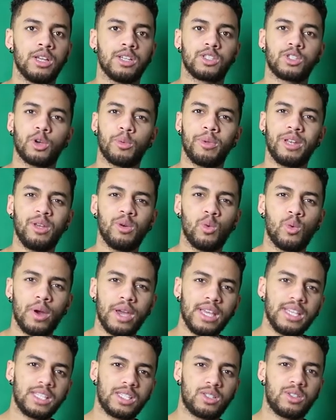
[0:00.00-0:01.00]
so many
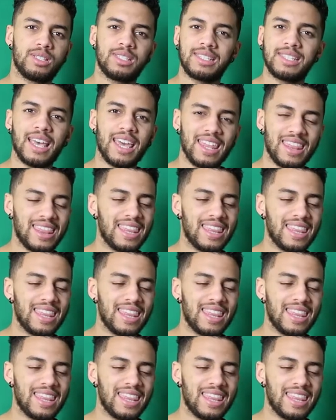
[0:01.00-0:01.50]
ways to say